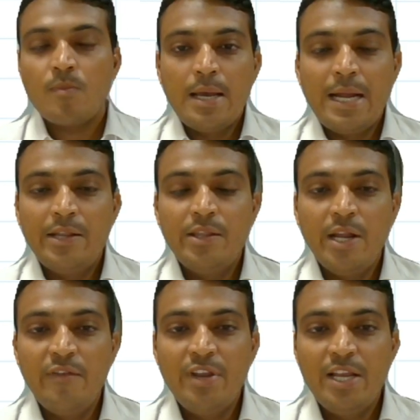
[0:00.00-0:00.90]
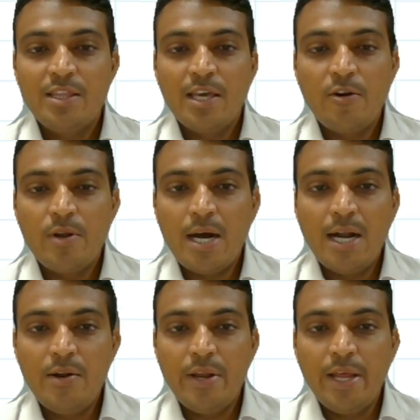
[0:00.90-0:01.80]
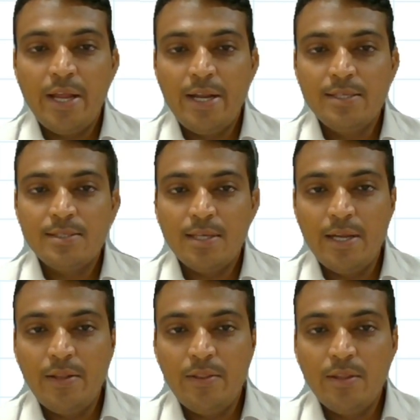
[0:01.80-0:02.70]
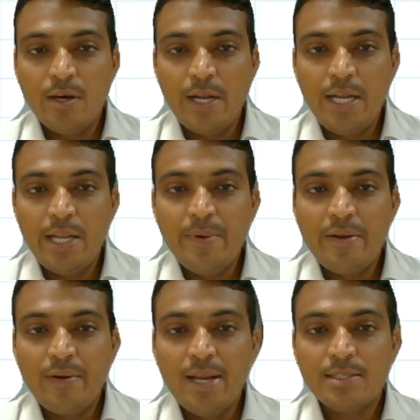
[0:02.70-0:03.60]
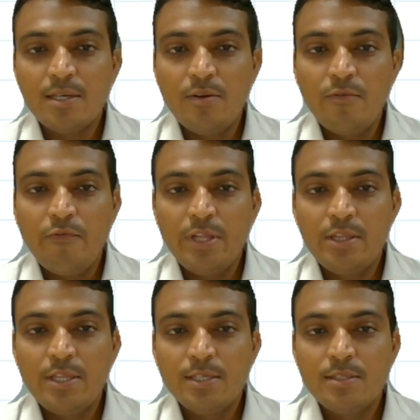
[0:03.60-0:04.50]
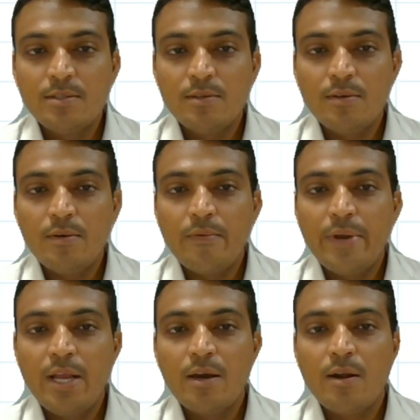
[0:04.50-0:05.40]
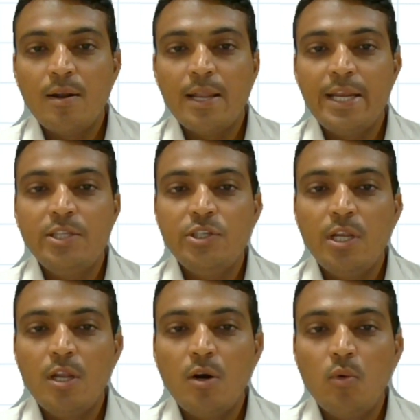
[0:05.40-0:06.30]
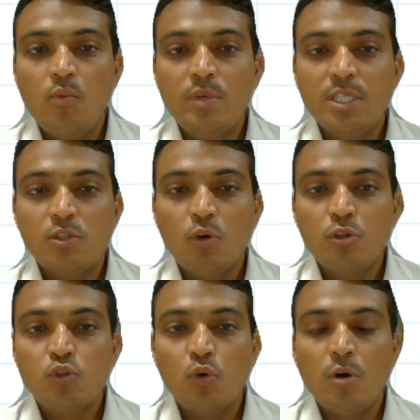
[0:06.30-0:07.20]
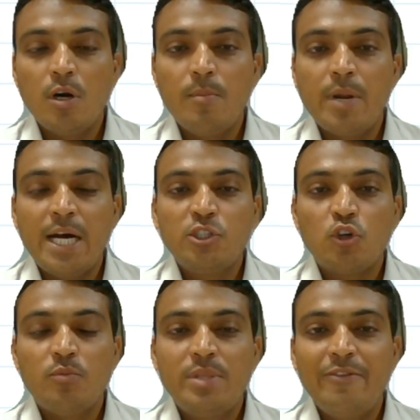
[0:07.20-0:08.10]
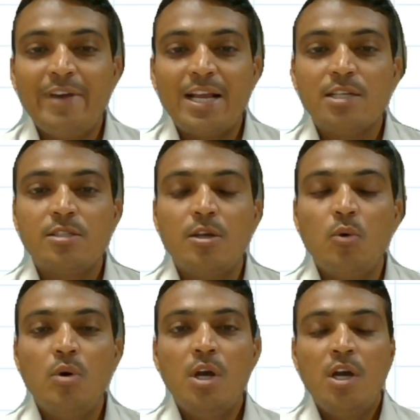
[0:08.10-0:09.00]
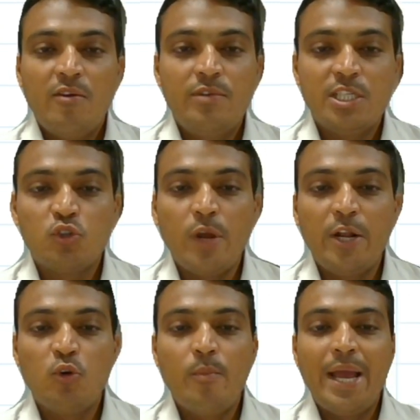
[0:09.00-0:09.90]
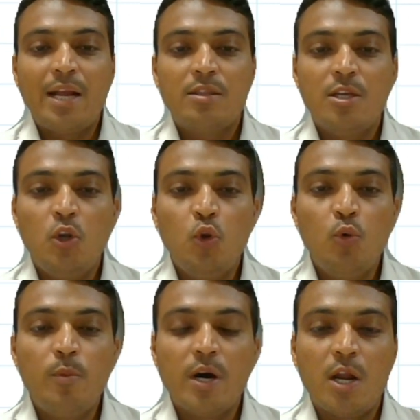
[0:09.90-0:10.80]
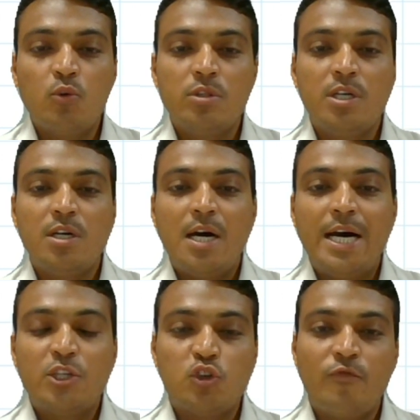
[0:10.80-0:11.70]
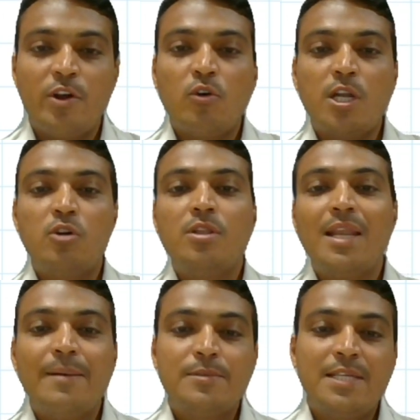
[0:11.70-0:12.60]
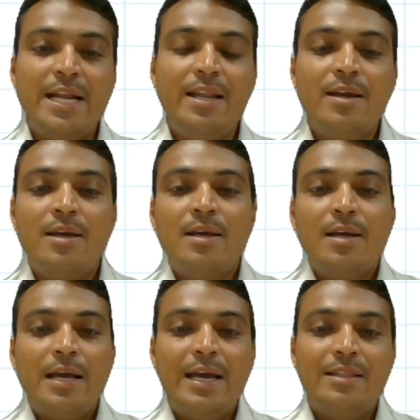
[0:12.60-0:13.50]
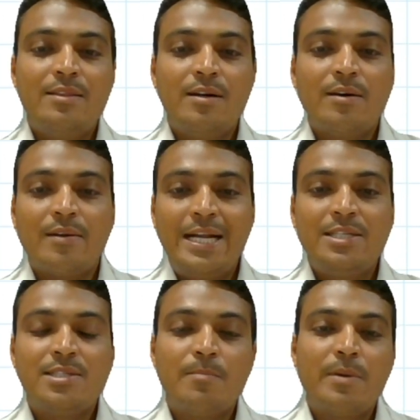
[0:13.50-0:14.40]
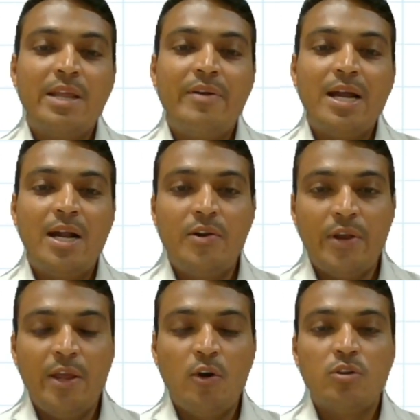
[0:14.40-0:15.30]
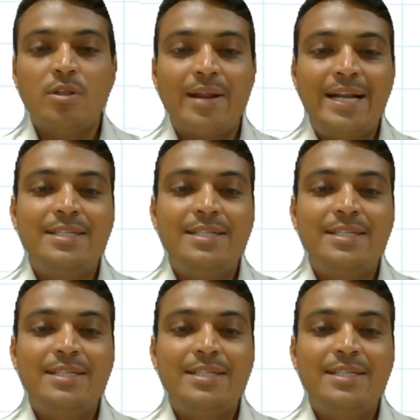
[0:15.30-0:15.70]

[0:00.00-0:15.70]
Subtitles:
And the inferior thyroid artery, it is in the intimate relation with this recurrent laryngeal nerve, which is also a branch of the vagus nerve, which is going to make the loop around the arch of aorta on the left side and the right subclavian artery on the right